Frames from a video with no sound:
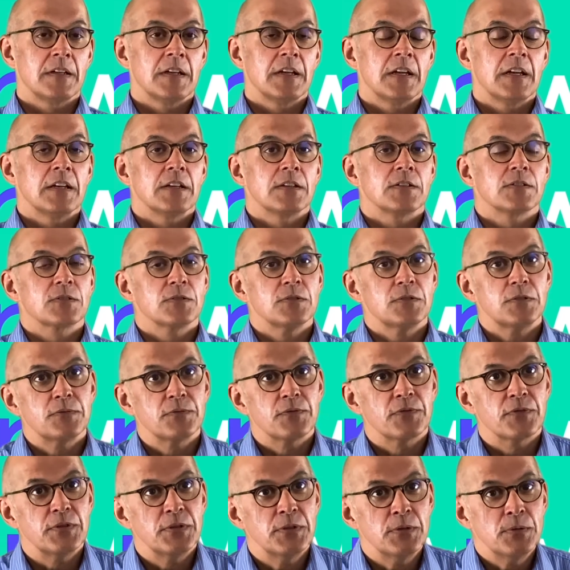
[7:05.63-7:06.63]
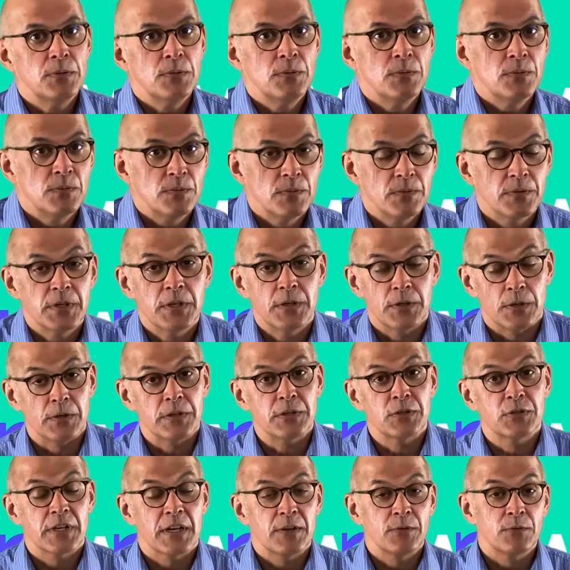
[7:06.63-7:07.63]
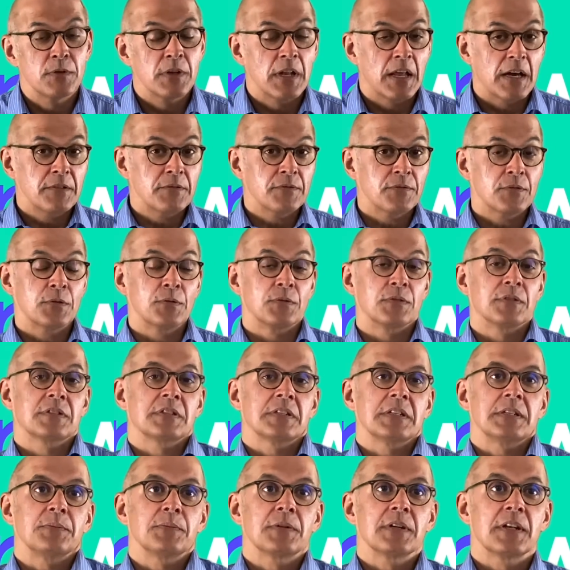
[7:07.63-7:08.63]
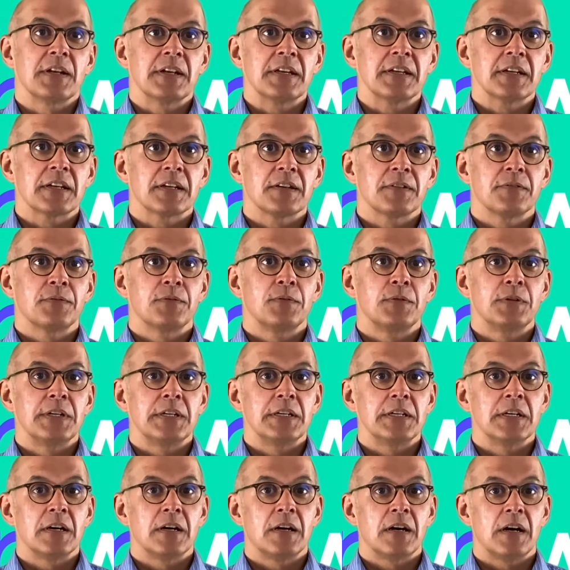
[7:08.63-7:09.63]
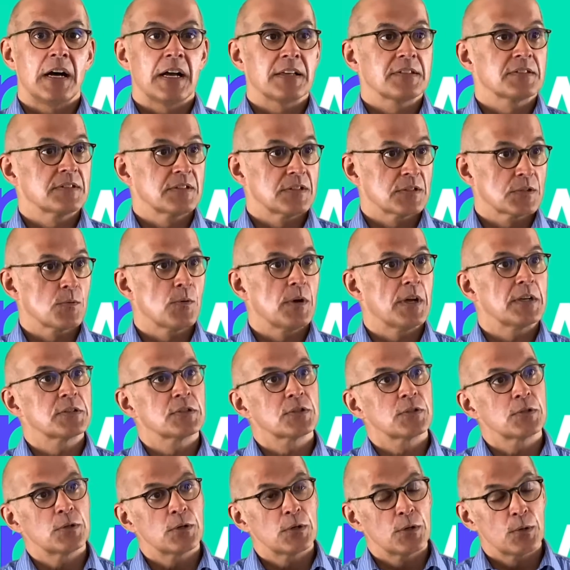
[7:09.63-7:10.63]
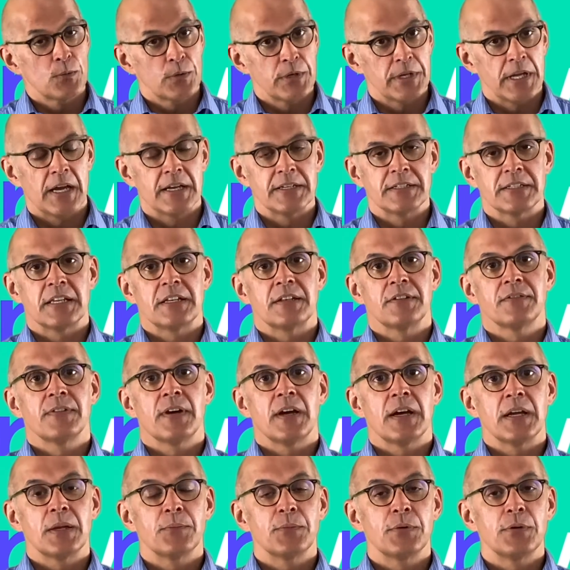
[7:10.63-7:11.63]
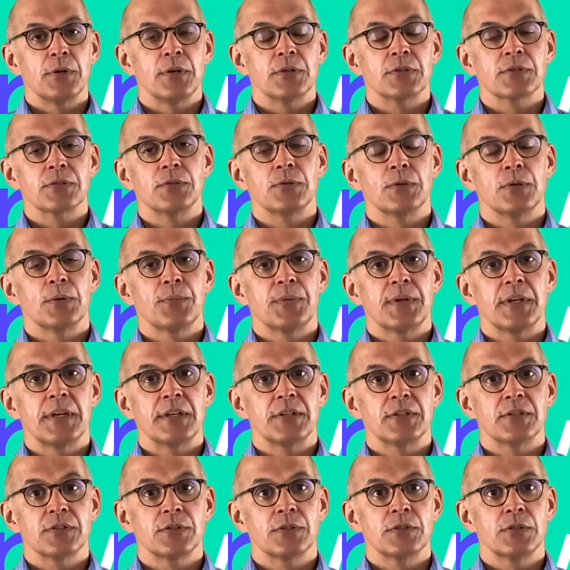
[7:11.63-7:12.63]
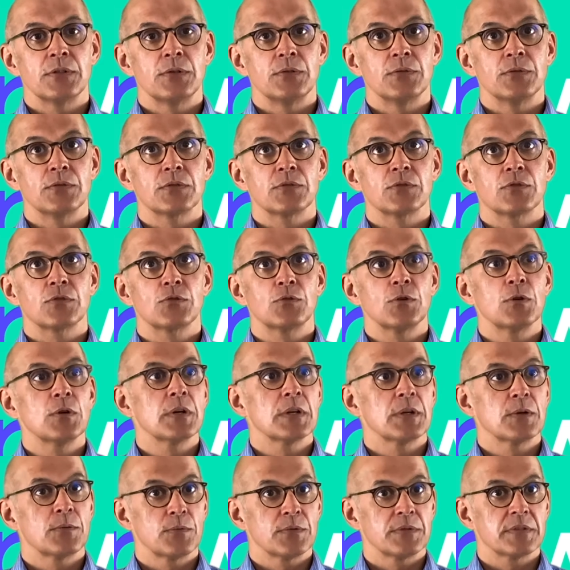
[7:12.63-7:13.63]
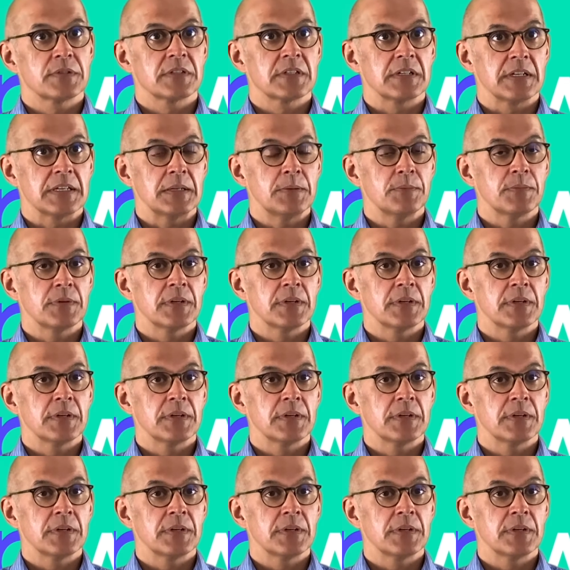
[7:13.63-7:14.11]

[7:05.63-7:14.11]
So through, in general life, through the sleep clinic, if we are asked this question or we identify a person or a patient who's struggling with sleep,